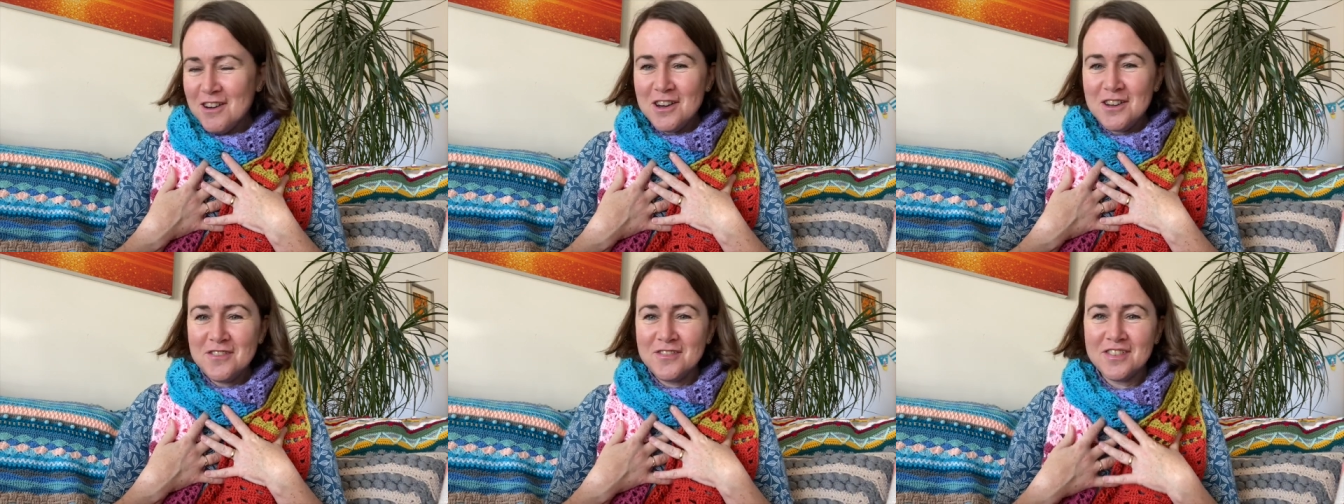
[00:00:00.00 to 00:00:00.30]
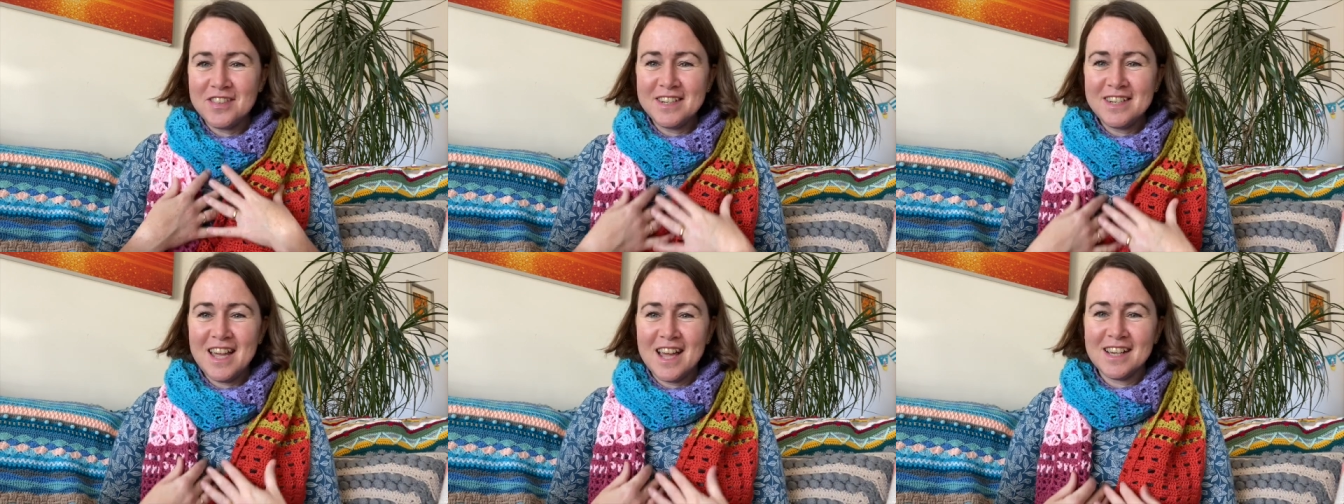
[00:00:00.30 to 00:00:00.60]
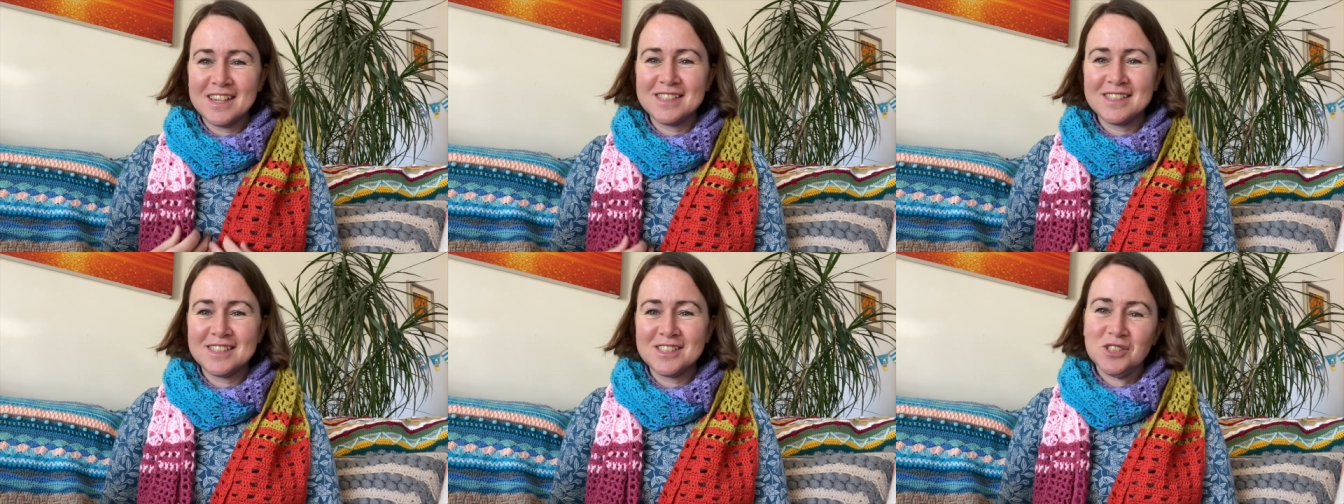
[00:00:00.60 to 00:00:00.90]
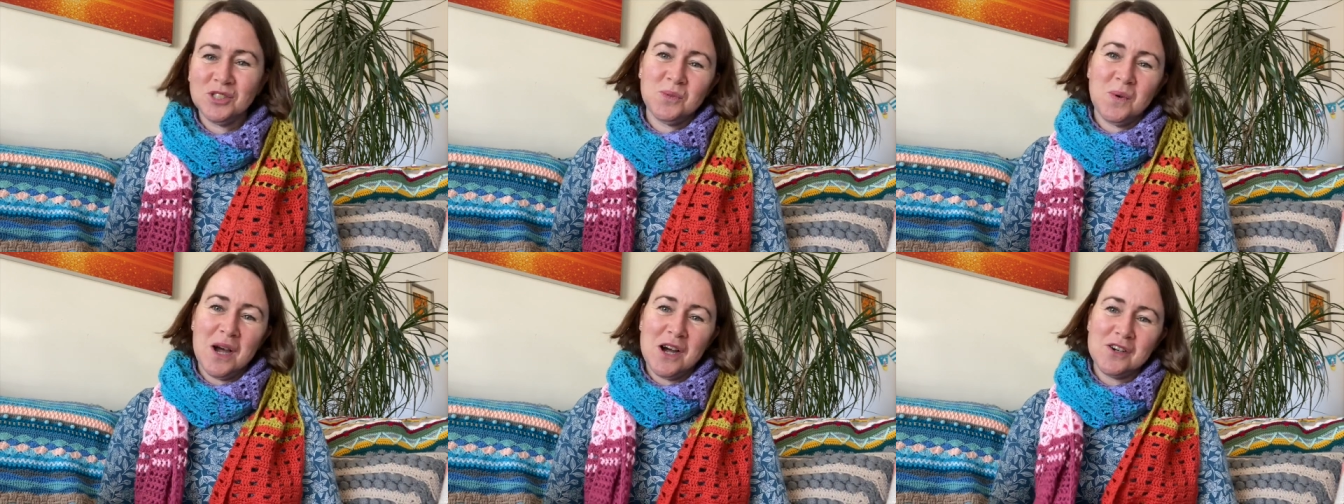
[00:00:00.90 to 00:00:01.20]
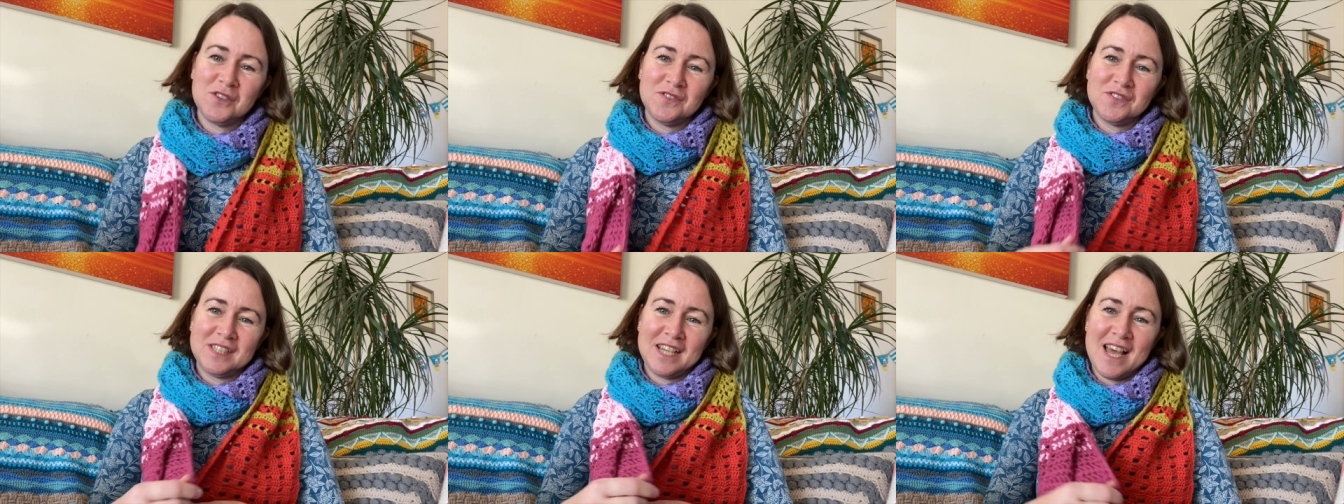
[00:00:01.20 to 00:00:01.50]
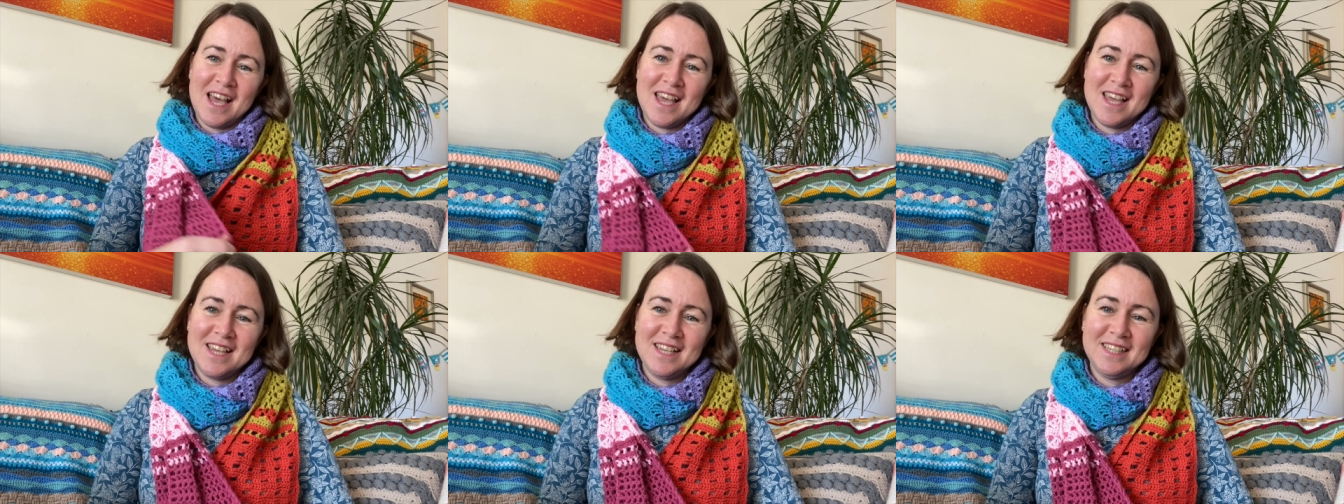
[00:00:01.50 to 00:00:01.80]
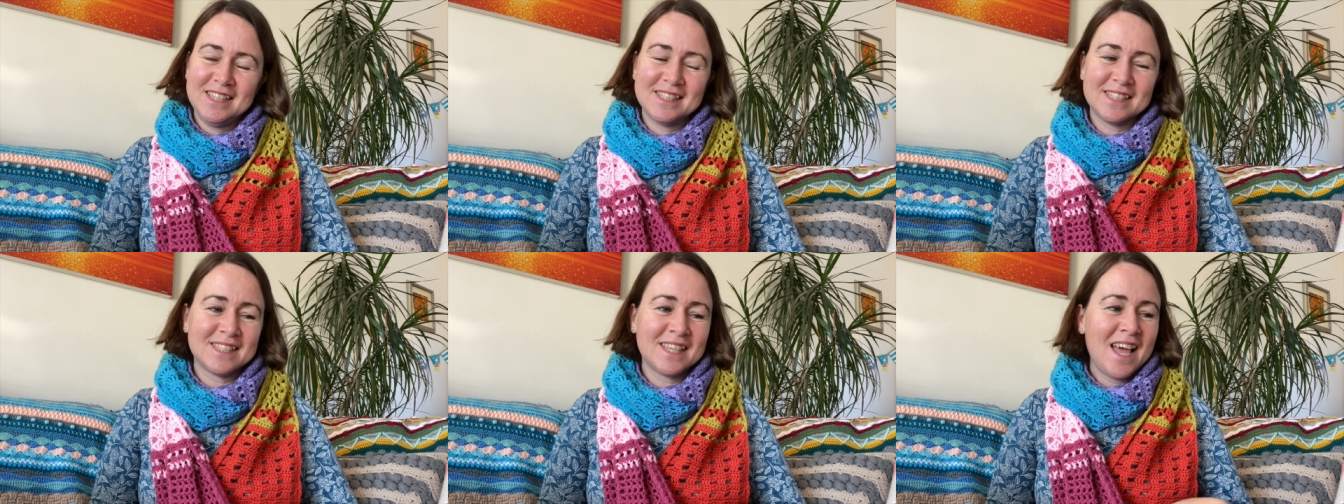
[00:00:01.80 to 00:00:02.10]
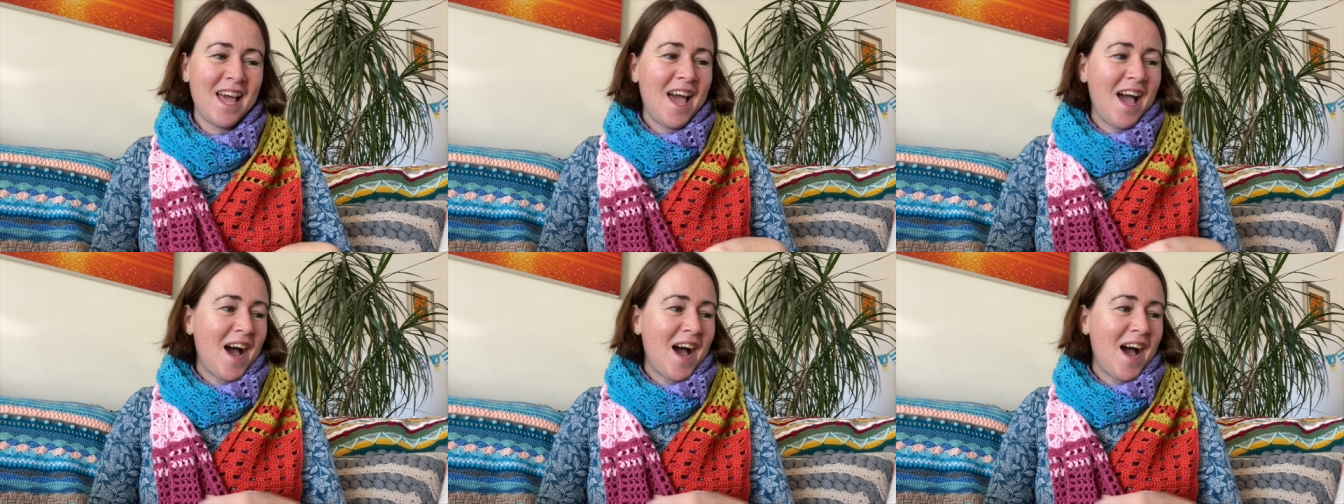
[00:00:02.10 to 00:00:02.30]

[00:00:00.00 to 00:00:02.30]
over the next 12 days.